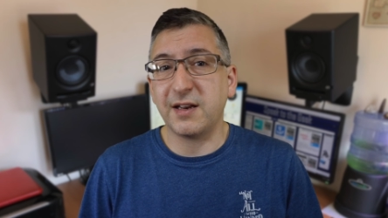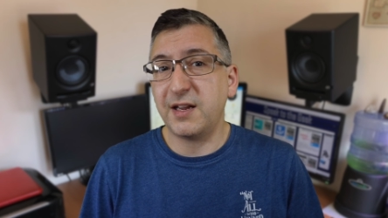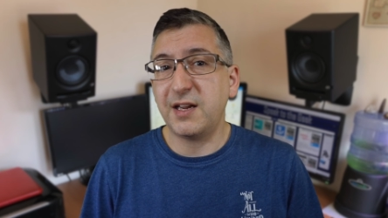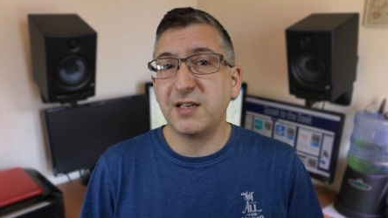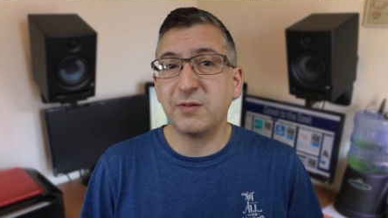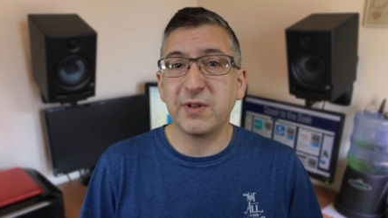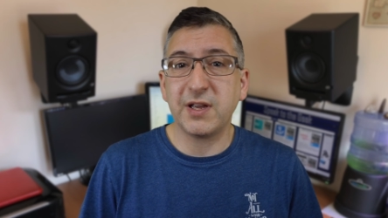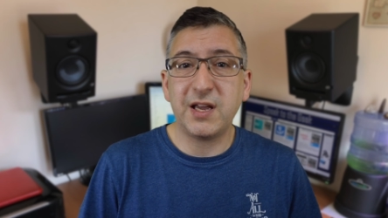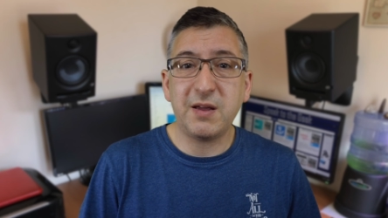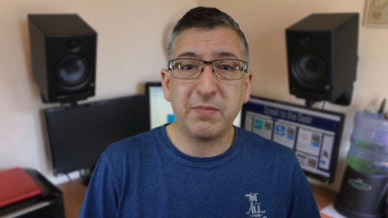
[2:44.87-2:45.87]
and heating with a
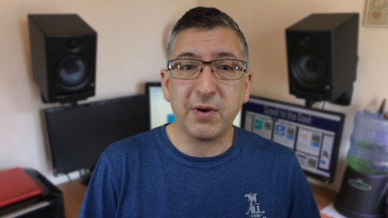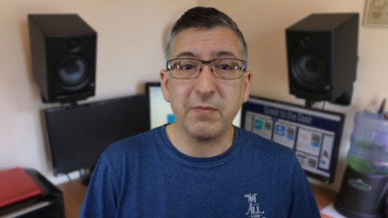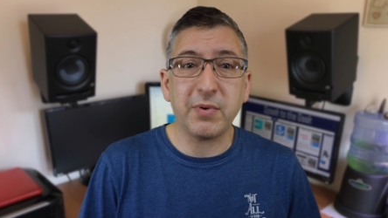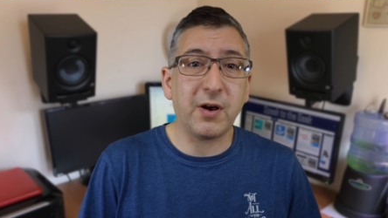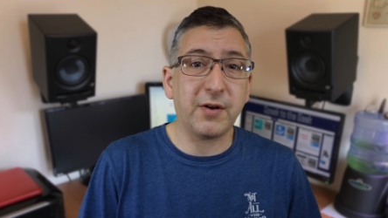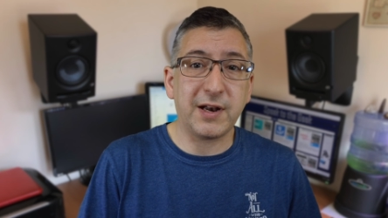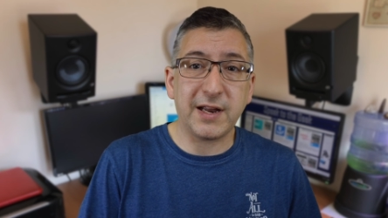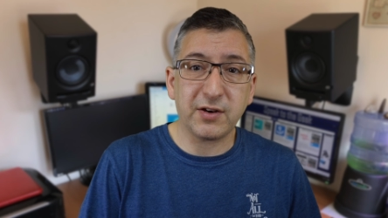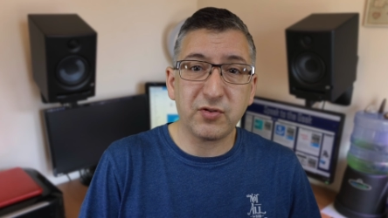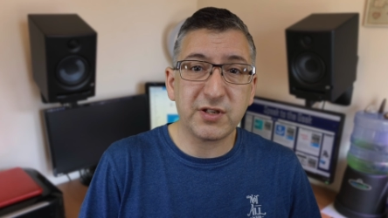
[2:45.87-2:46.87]
heat pump on
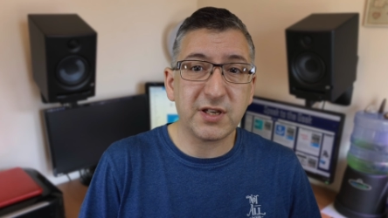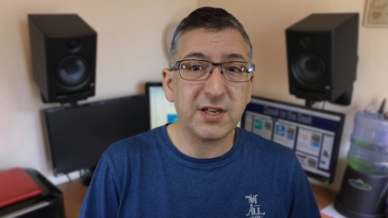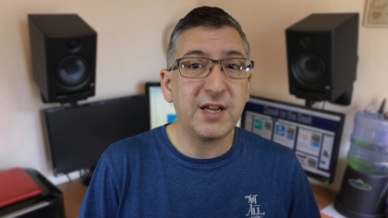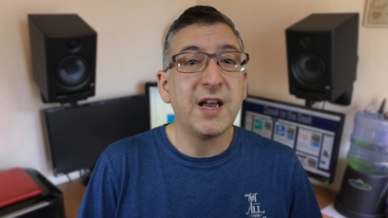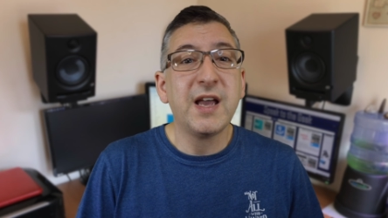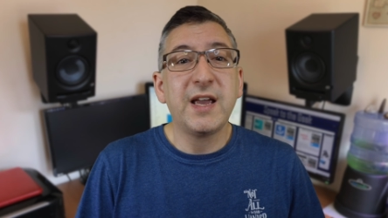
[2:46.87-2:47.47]
electricity